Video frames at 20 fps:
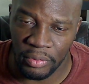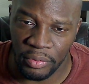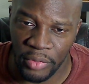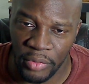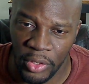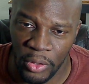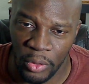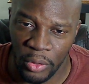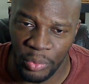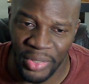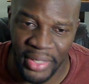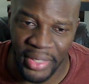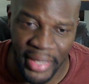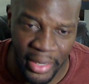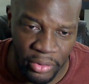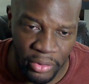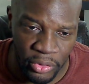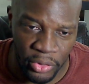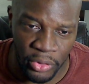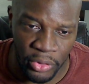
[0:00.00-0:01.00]
You know, be
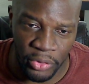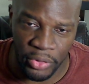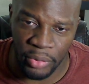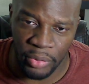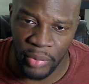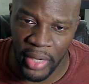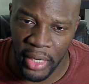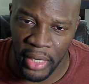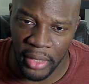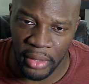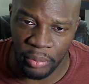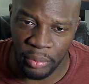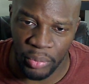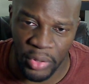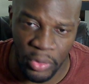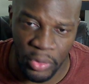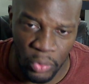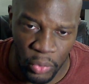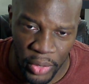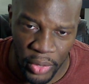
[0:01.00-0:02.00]
down to earth about it,
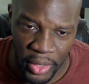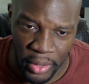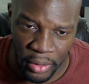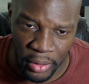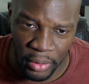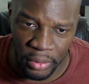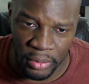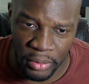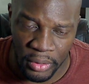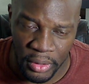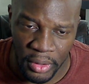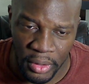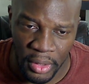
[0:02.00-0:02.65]
be real,